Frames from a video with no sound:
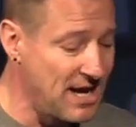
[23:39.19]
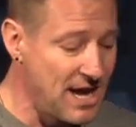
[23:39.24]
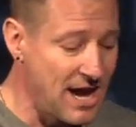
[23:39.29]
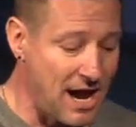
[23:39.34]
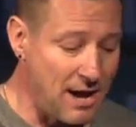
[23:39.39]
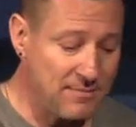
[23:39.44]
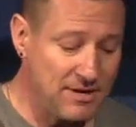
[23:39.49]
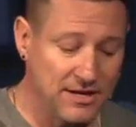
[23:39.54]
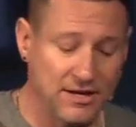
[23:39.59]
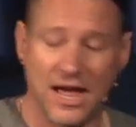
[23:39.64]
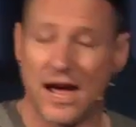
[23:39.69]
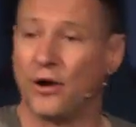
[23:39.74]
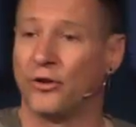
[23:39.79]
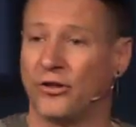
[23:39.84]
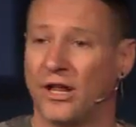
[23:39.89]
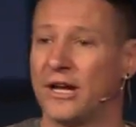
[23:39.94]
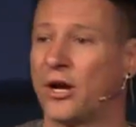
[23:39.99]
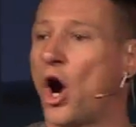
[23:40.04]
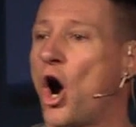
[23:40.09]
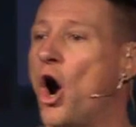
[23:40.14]
I mean,
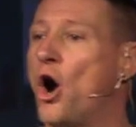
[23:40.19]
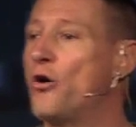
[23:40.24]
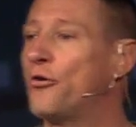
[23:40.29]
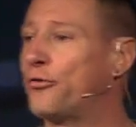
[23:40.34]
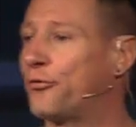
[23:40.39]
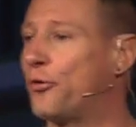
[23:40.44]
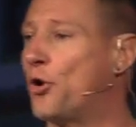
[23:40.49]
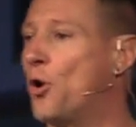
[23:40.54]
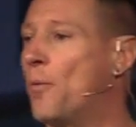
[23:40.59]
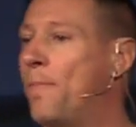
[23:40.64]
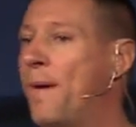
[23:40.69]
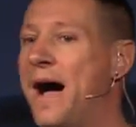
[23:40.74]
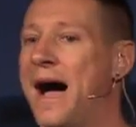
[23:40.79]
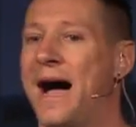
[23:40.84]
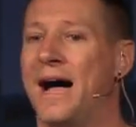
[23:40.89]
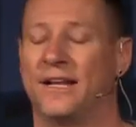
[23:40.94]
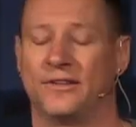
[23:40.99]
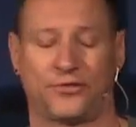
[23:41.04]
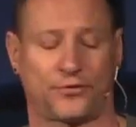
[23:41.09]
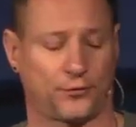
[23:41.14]
like
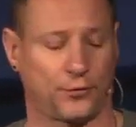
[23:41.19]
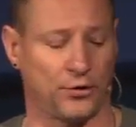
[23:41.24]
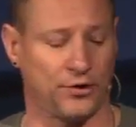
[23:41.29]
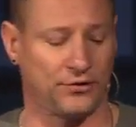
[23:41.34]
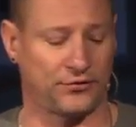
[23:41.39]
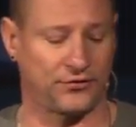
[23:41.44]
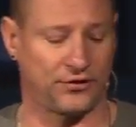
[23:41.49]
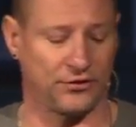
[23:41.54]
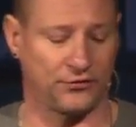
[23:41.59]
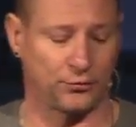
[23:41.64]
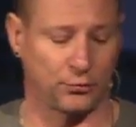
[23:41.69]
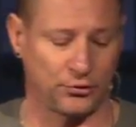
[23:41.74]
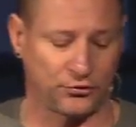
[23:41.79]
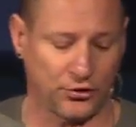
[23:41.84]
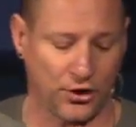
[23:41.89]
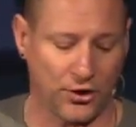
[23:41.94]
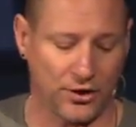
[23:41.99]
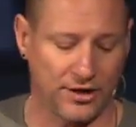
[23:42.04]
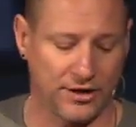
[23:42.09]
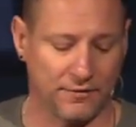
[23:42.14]
arthropods, for instance, which
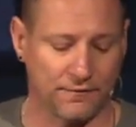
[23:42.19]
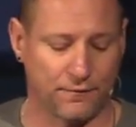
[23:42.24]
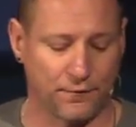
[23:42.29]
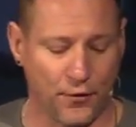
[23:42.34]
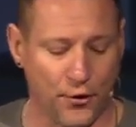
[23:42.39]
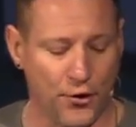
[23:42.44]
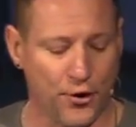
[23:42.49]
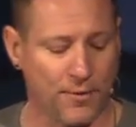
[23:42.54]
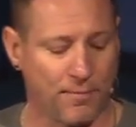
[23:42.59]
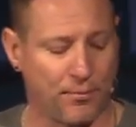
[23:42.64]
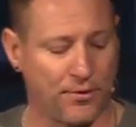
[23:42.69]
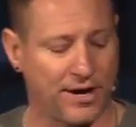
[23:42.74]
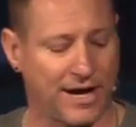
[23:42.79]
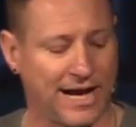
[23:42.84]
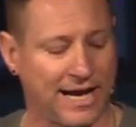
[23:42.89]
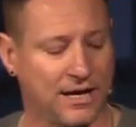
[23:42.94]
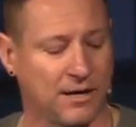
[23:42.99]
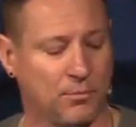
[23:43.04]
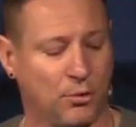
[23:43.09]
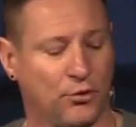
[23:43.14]
are invertebrate
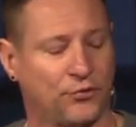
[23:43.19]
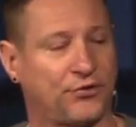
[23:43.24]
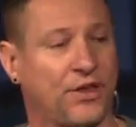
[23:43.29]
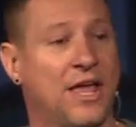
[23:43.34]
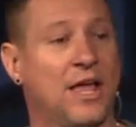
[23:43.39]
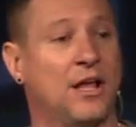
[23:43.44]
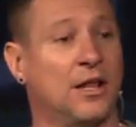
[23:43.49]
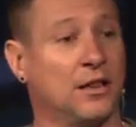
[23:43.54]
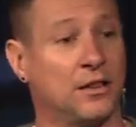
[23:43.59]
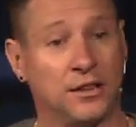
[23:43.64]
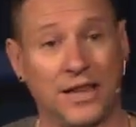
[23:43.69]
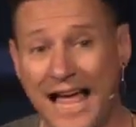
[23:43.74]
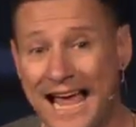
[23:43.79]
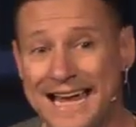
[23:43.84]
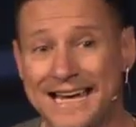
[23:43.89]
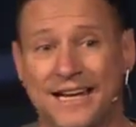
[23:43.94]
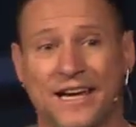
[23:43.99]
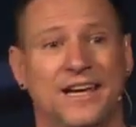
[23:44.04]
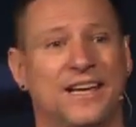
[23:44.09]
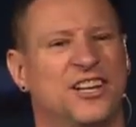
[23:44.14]
animals
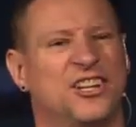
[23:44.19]
like